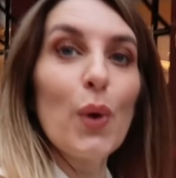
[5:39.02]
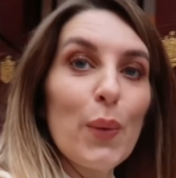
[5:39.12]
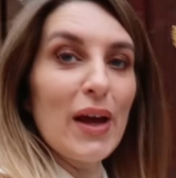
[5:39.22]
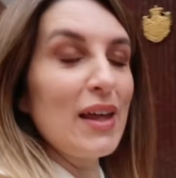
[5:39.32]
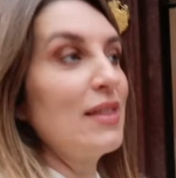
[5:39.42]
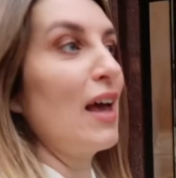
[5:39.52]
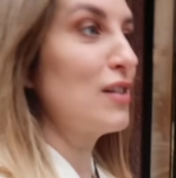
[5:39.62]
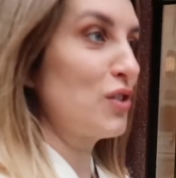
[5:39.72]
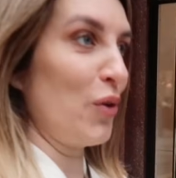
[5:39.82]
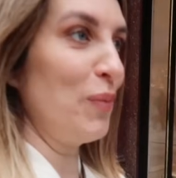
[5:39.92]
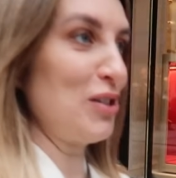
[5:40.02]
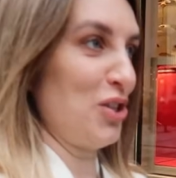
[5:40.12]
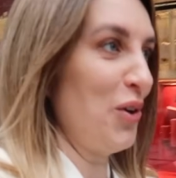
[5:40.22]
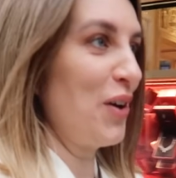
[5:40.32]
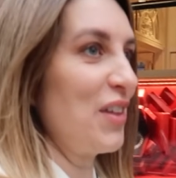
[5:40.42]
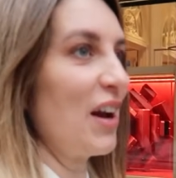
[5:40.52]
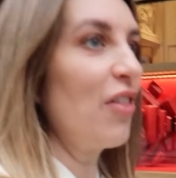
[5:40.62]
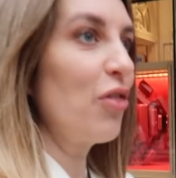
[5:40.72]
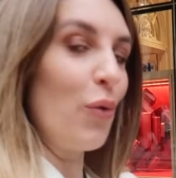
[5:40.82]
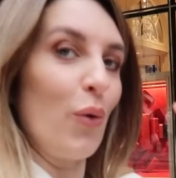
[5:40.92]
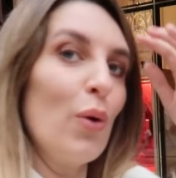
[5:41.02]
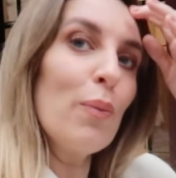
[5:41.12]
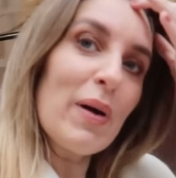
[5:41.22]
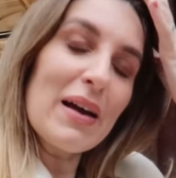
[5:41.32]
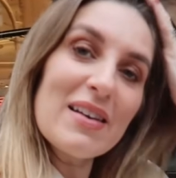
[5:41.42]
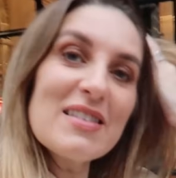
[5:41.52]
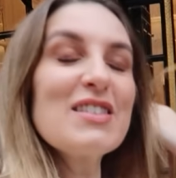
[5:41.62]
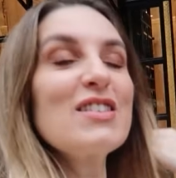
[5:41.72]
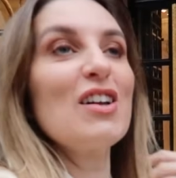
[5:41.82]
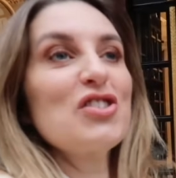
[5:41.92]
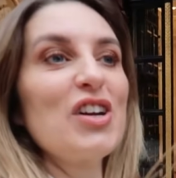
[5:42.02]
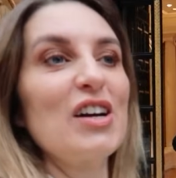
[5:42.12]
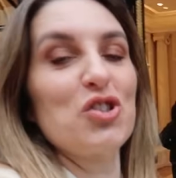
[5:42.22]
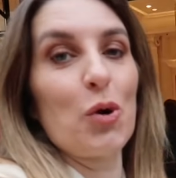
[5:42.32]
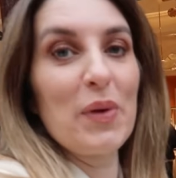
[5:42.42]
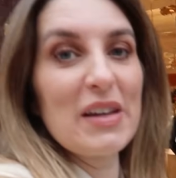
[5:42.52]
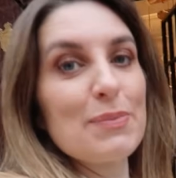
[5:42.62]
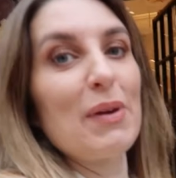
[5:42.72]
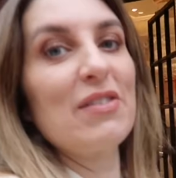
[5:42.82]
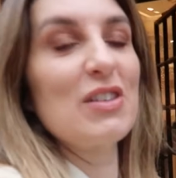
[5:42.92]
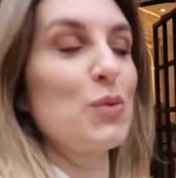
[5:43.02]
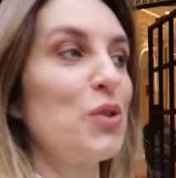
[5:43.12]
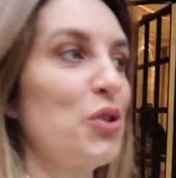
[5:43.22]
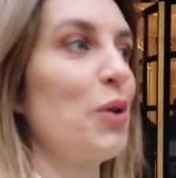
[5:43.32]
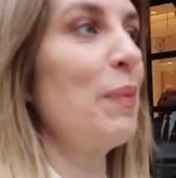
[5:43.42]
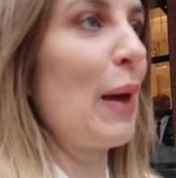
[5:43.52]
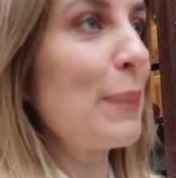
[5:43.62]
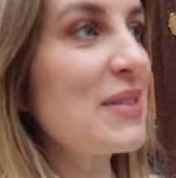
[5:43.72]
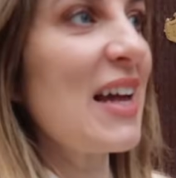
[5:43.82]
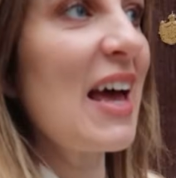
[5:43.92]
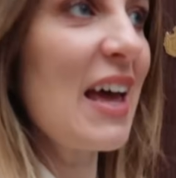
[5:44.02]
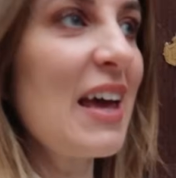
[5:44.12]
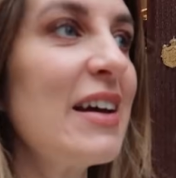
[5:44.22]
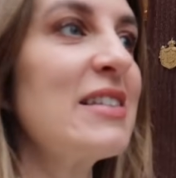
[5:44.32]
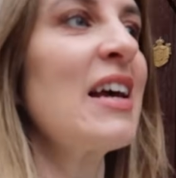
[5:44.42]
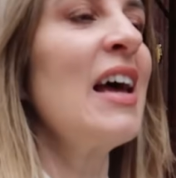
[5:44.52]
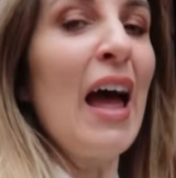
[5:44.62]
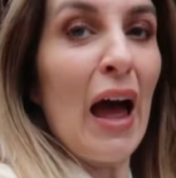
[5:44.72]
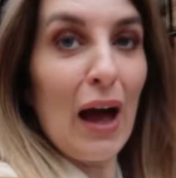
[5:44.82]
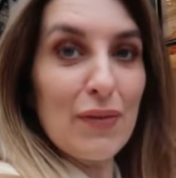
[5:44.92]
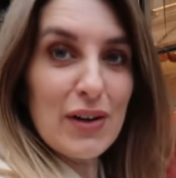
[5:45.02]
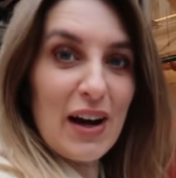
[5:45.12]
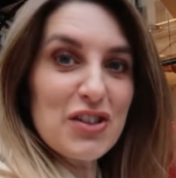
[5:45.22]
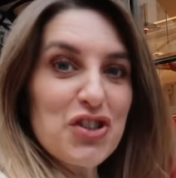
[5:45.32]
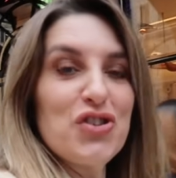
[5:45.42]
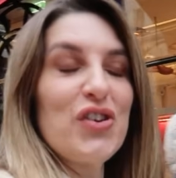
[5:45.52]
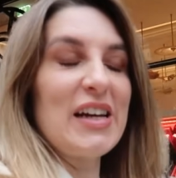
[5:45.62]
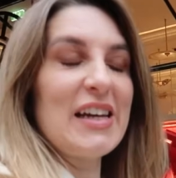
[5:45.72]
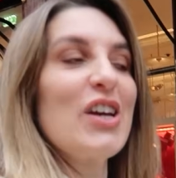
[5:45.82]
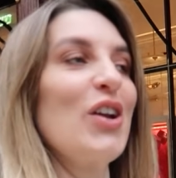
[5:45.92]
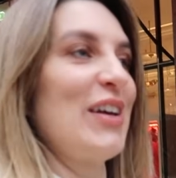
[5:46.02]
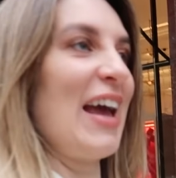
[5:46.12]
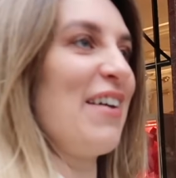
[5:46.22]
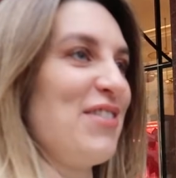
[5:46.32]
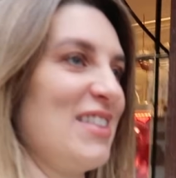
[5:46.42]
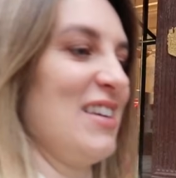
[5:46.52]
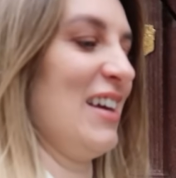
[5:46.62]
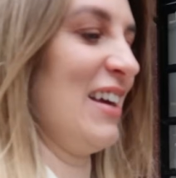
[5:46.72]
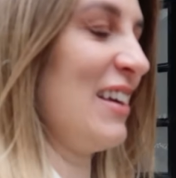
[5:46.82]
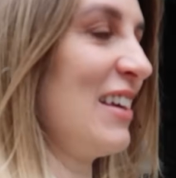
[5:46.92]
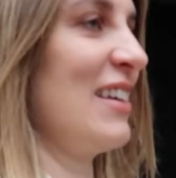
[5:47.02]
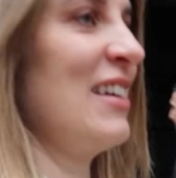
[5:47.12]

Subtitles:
So we were in there so much longer than I thought, but it's such a nice shopping experience when you can be upstairs, have a nice drink, look at everything.